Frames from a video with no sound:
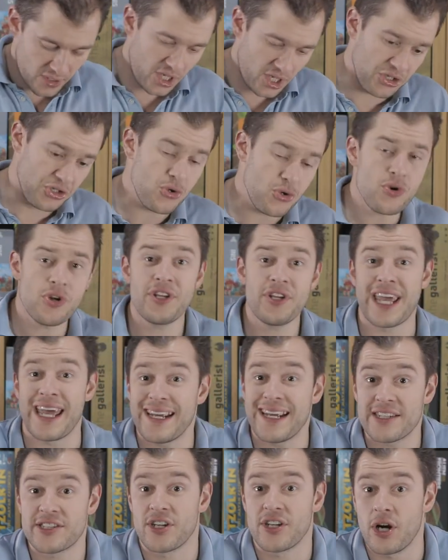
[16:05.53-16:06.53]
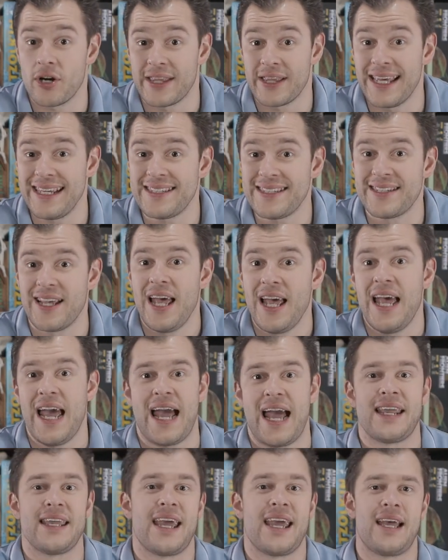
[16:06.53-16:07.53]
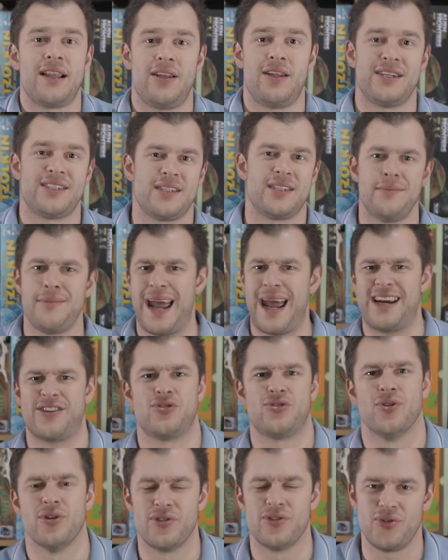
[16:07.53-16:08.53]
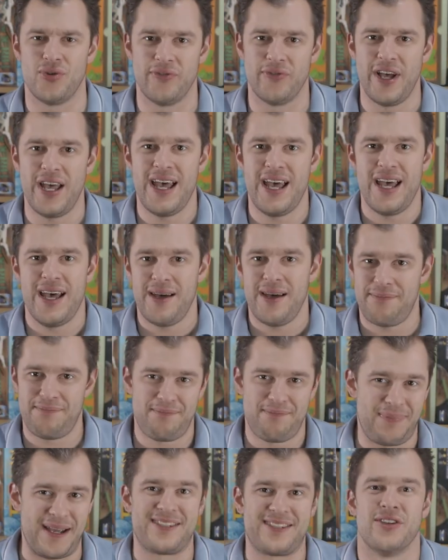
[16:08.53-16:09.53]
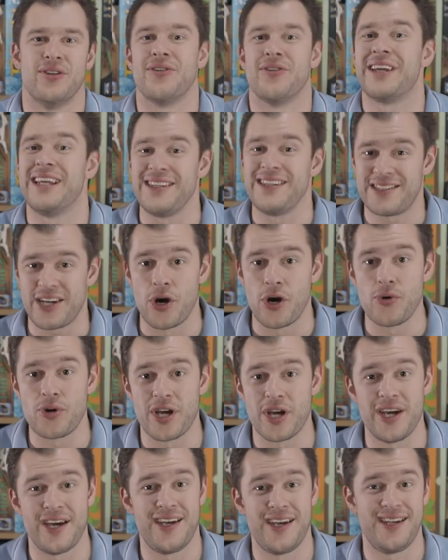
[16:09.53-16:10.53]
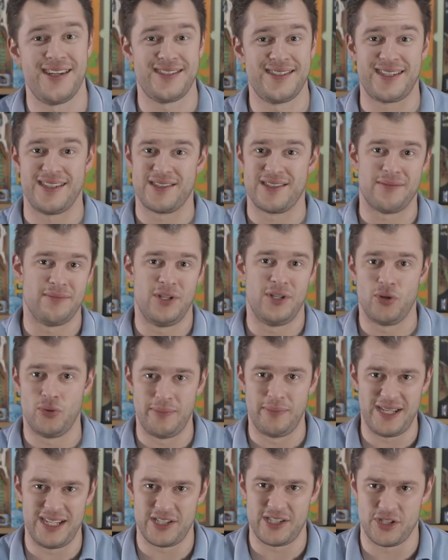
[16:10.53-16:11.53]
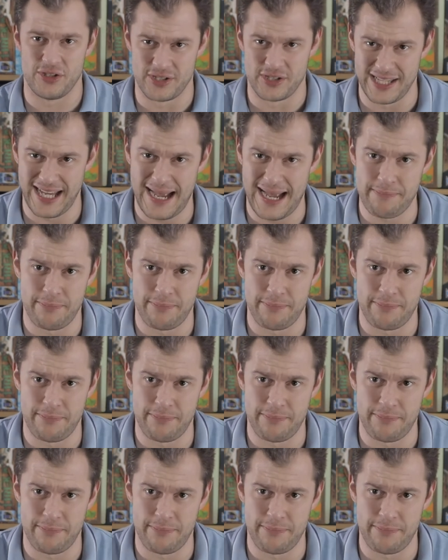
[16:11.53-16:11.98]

You could kickstart this and get like some extra sort of better looking tokens and some little miniatures and that.